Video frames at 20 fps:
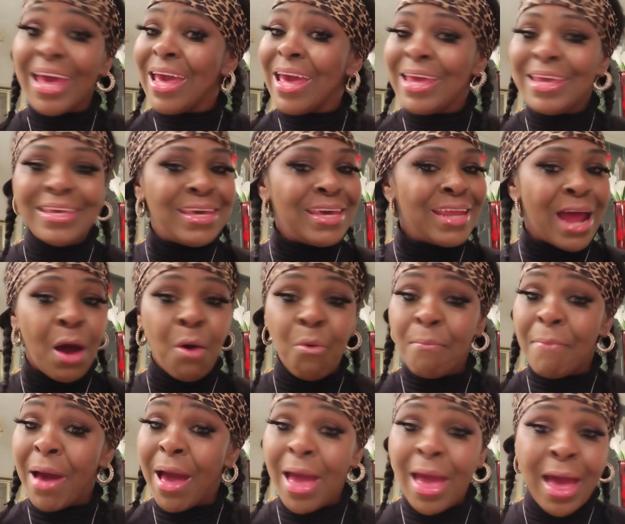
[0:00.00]
and get
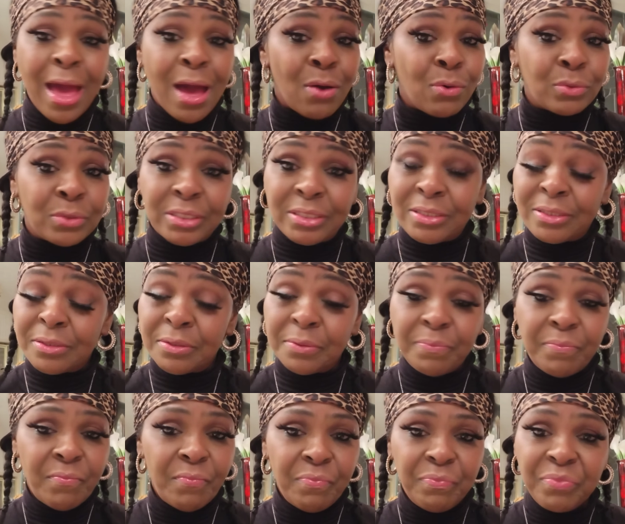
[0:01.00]
out my house.
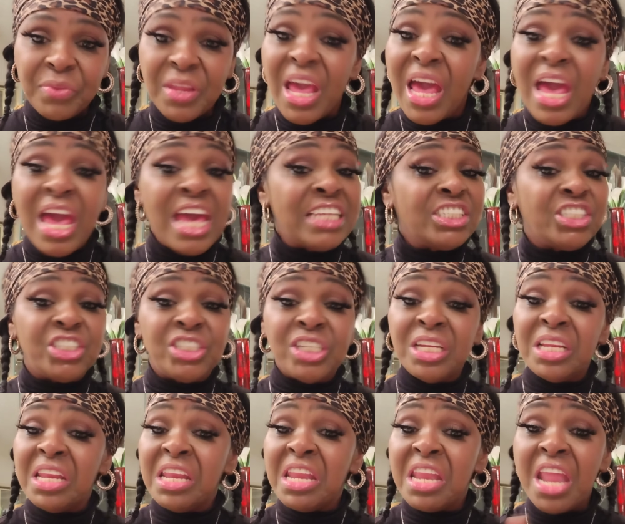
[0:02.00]
And
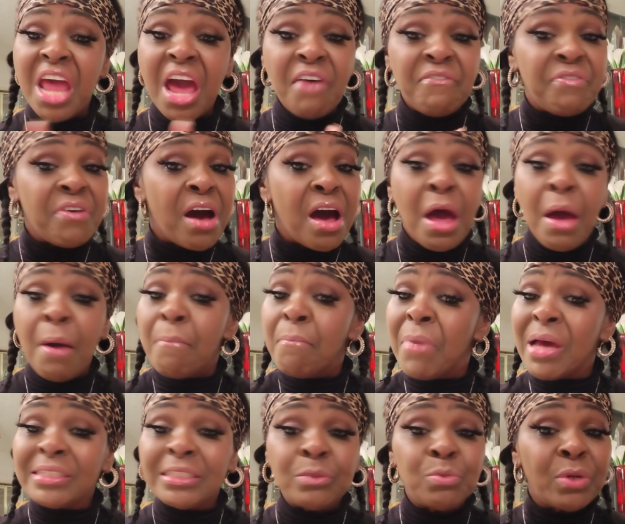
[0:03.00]
she never
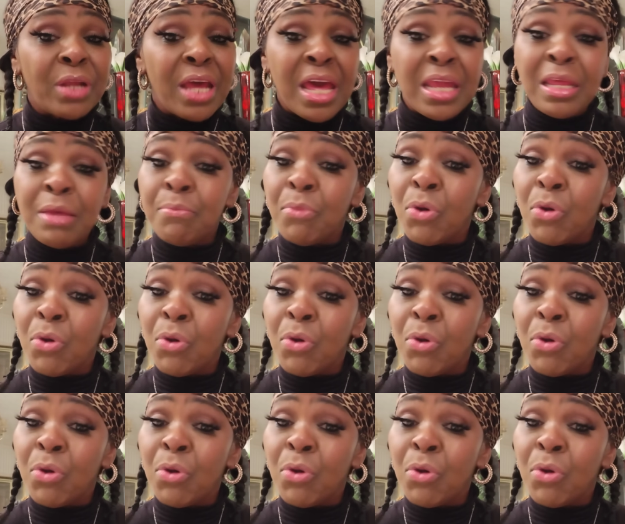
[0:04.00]
messed with Eddie